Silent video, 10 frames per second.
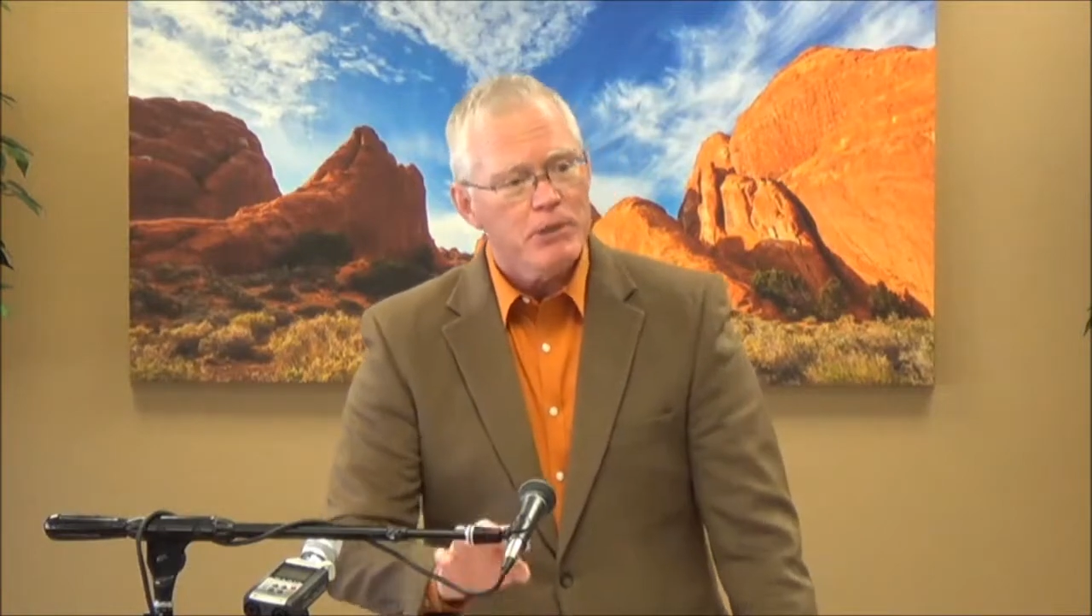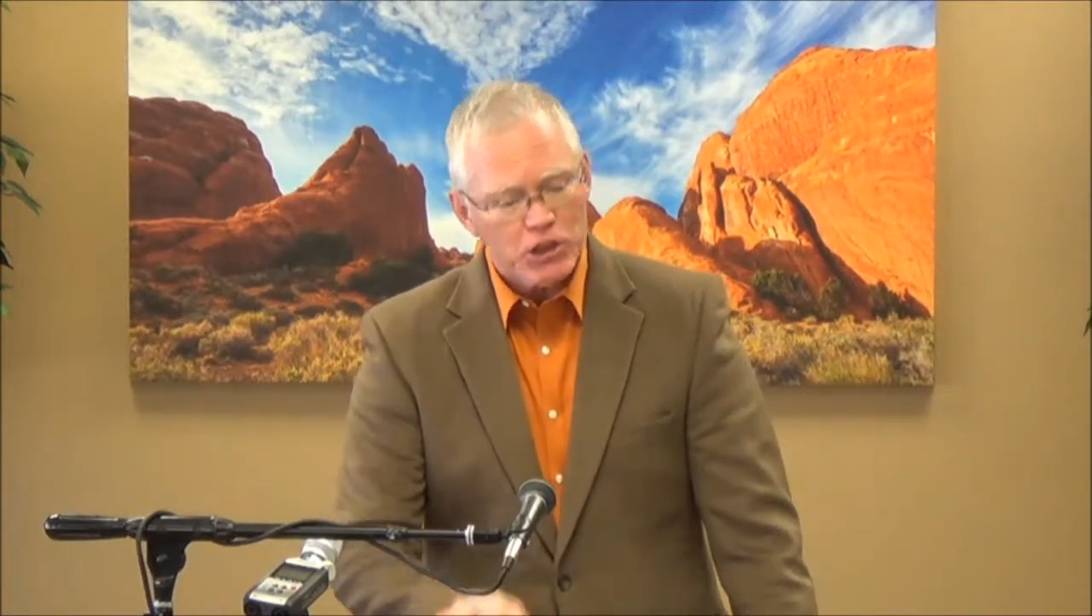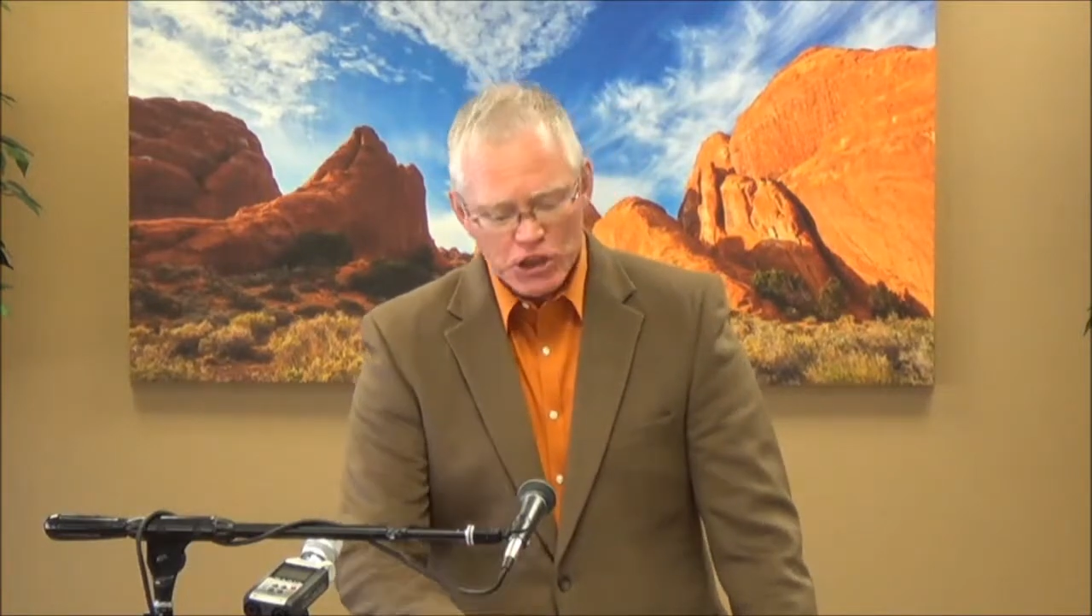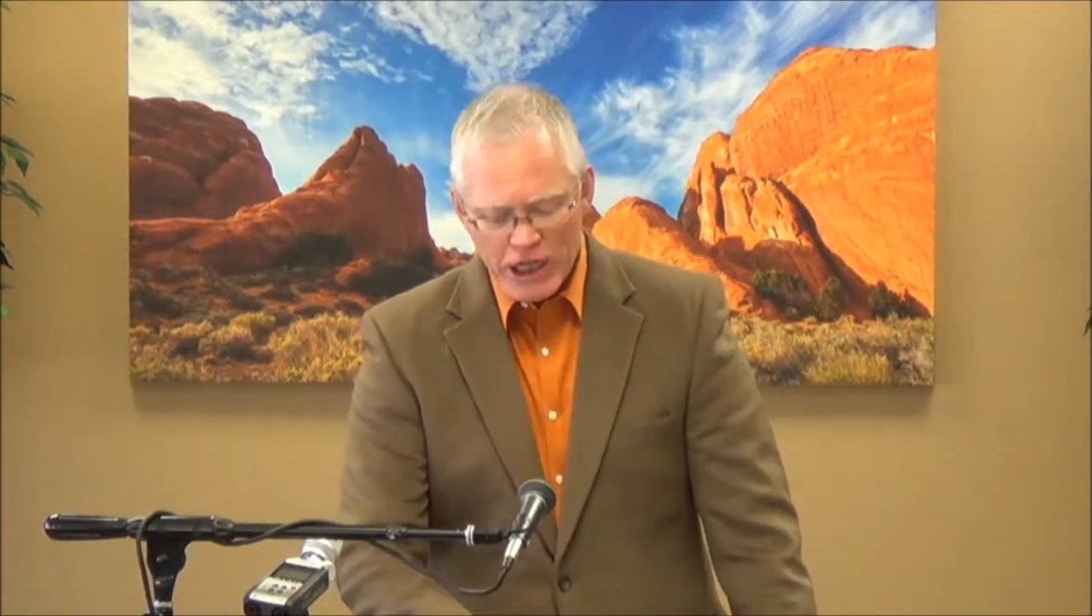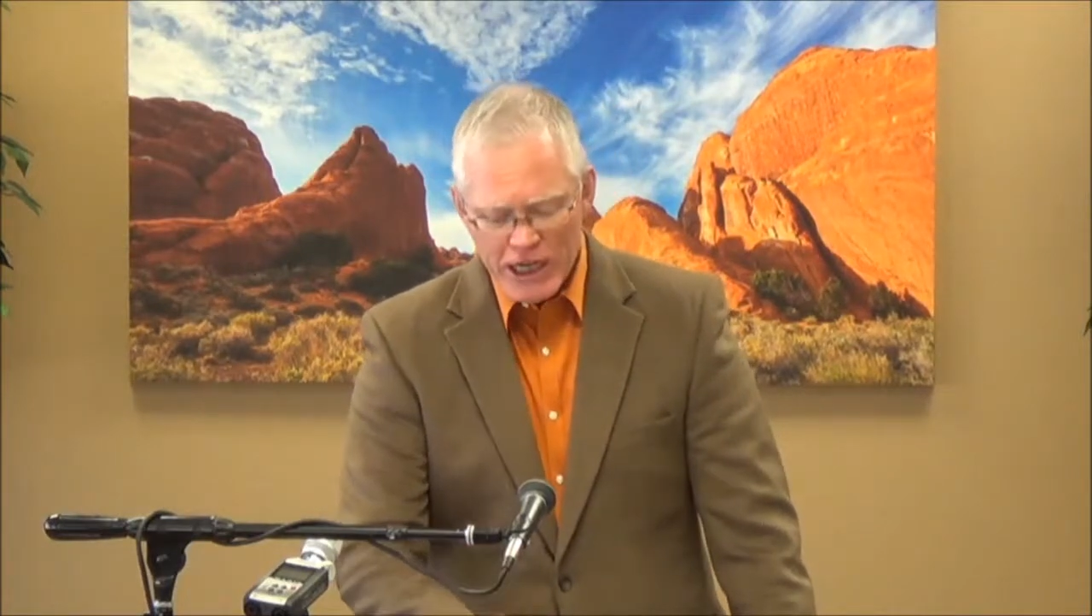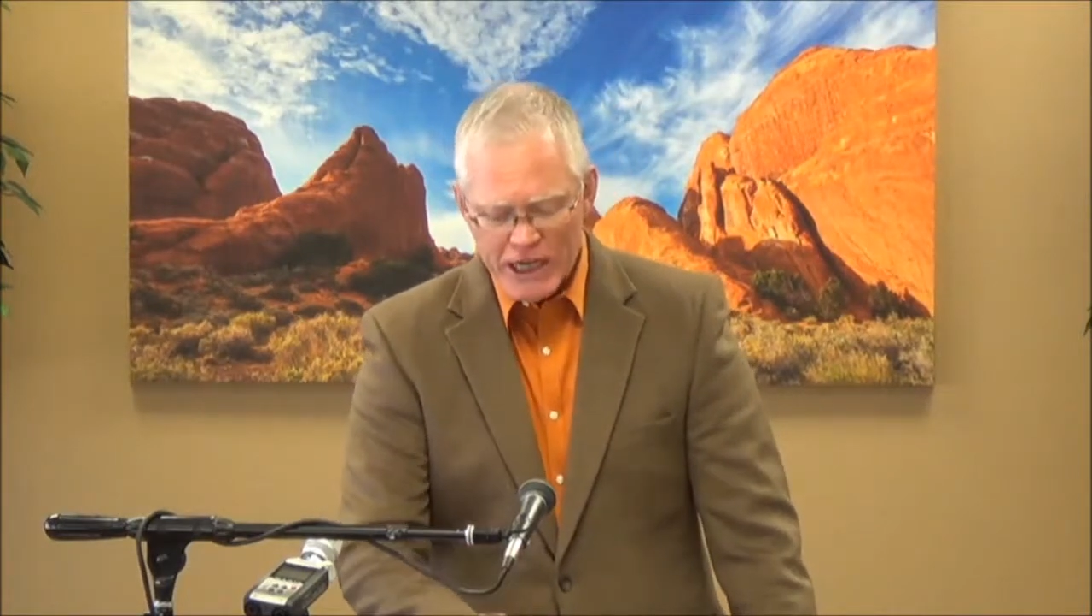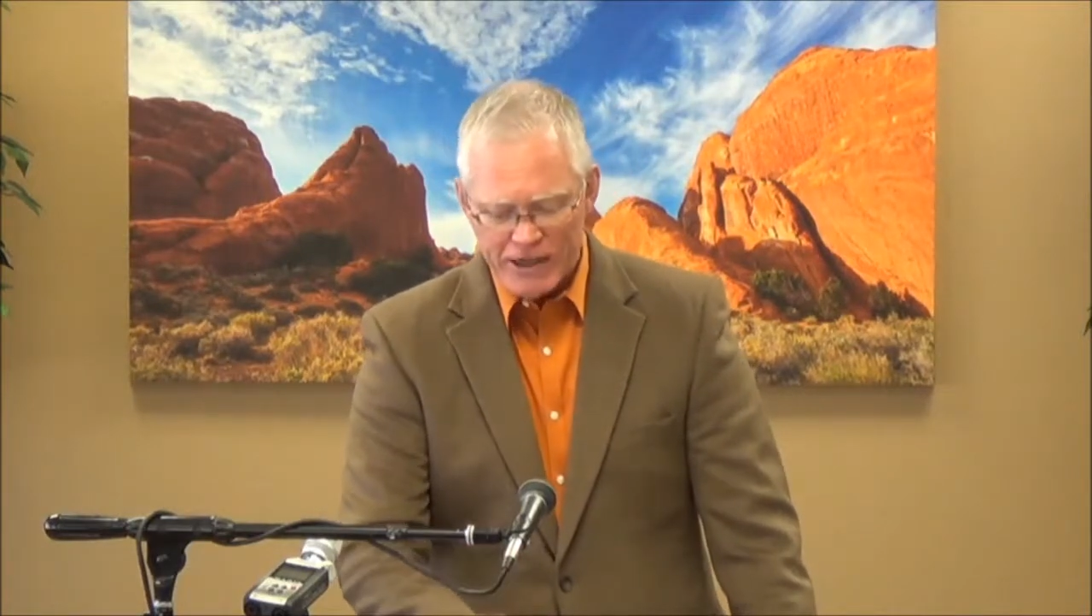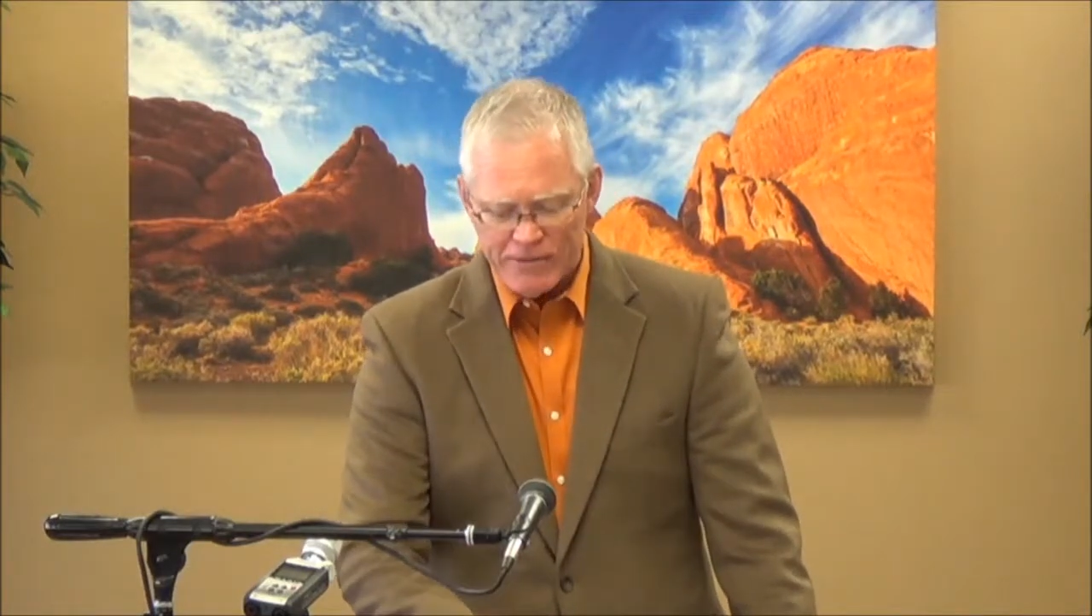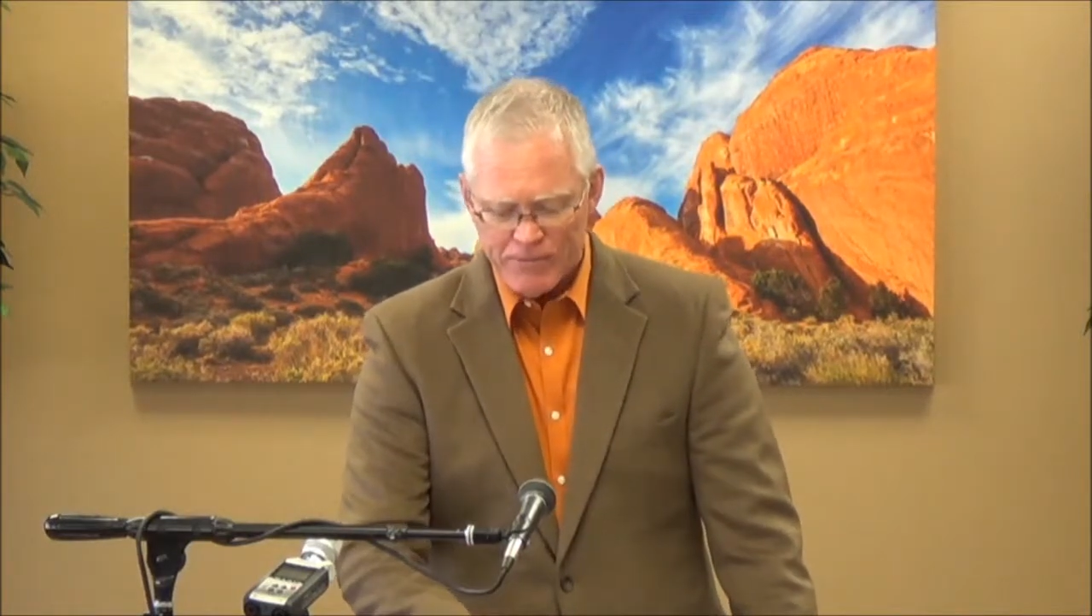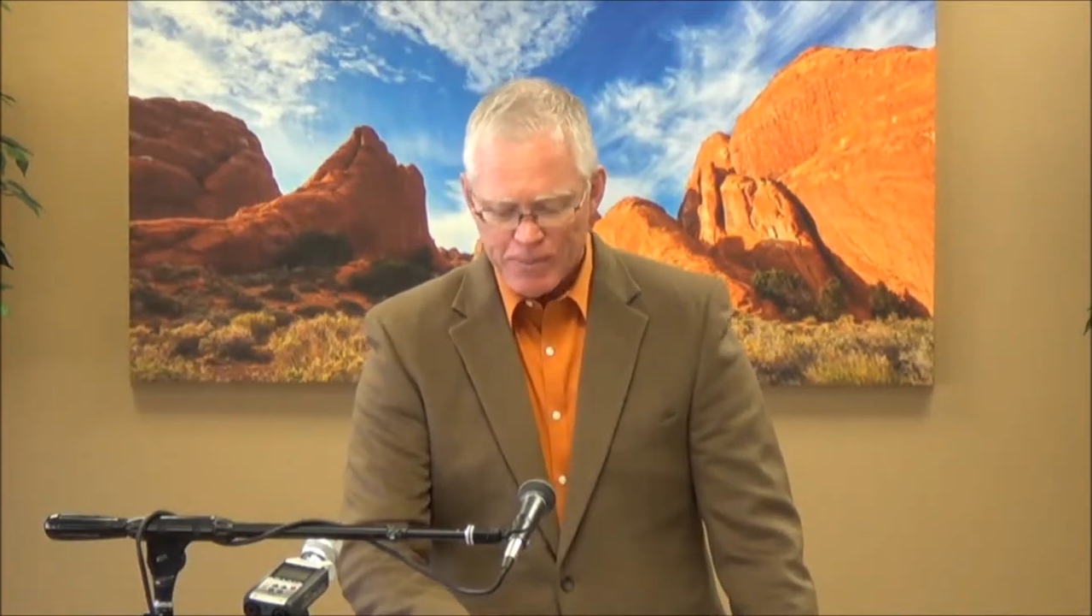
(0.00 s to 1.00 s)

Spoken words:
machine.